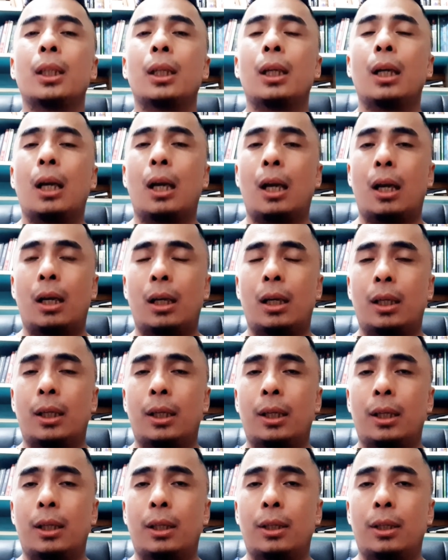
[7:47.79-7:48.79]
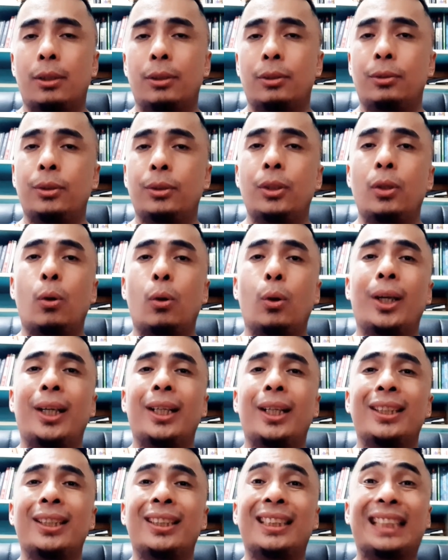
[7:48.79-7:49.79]
uh, to
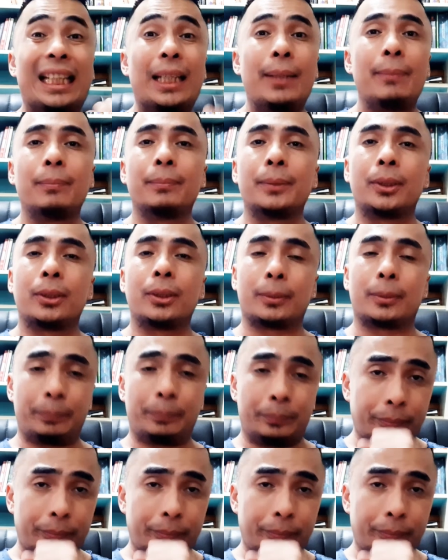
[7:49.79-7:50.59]
your Steams.